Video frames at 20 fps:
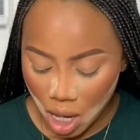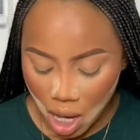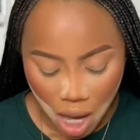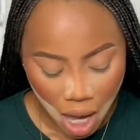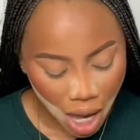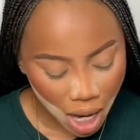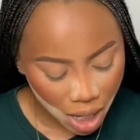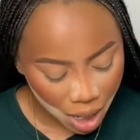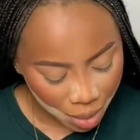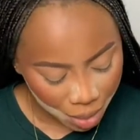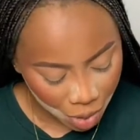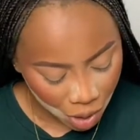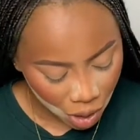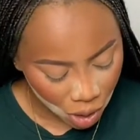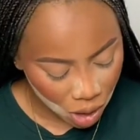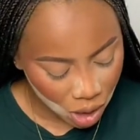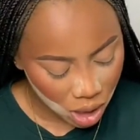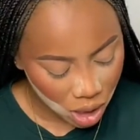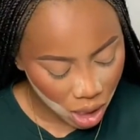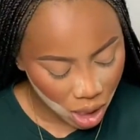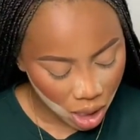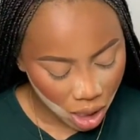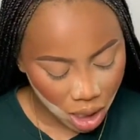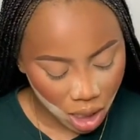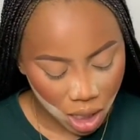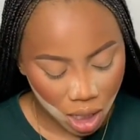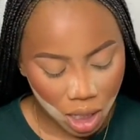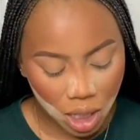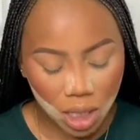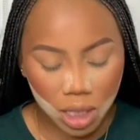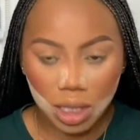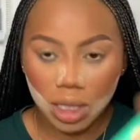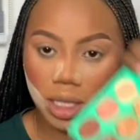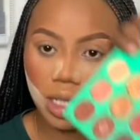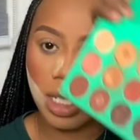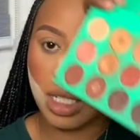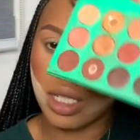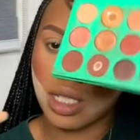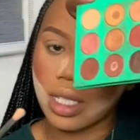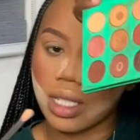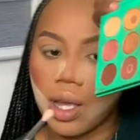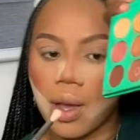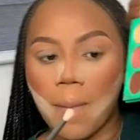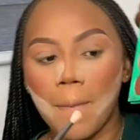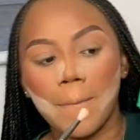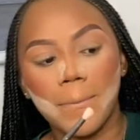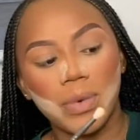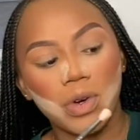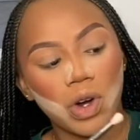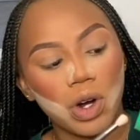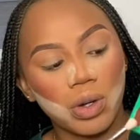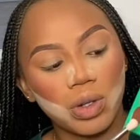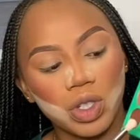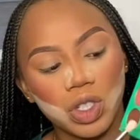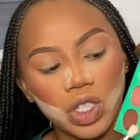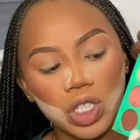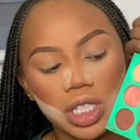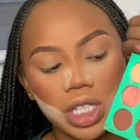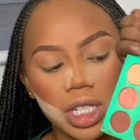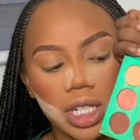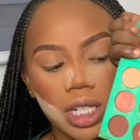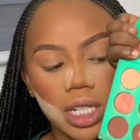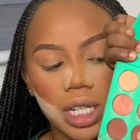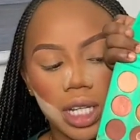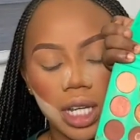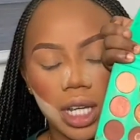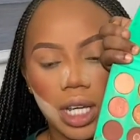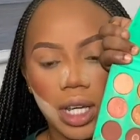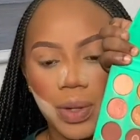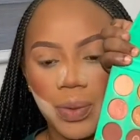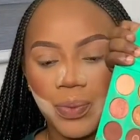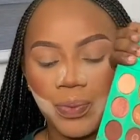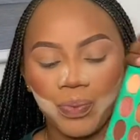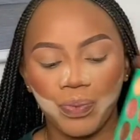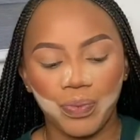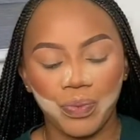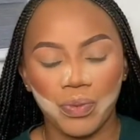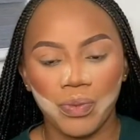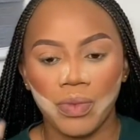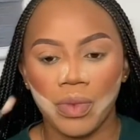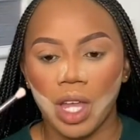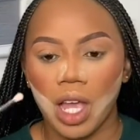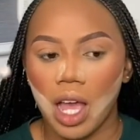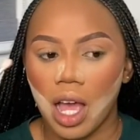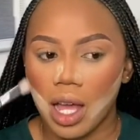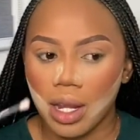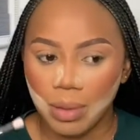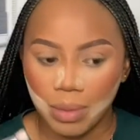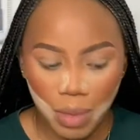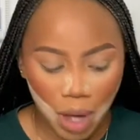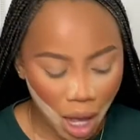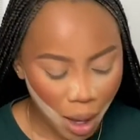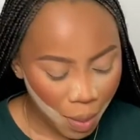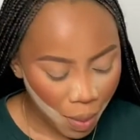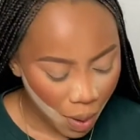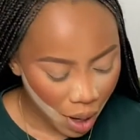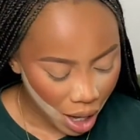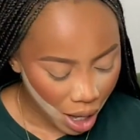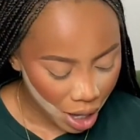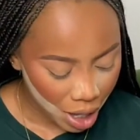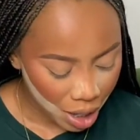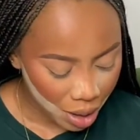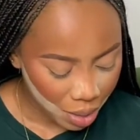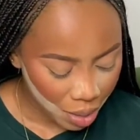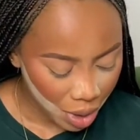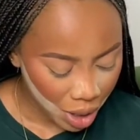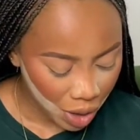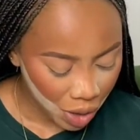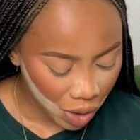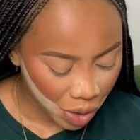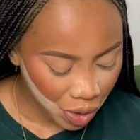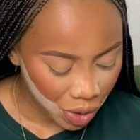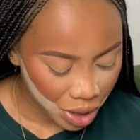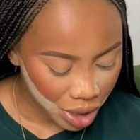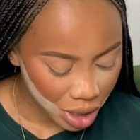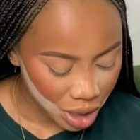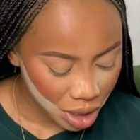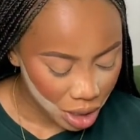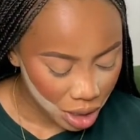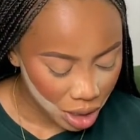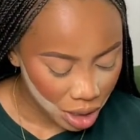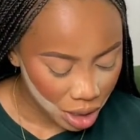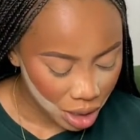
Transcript: and I'm going to take this brown shade here and apply in my crease.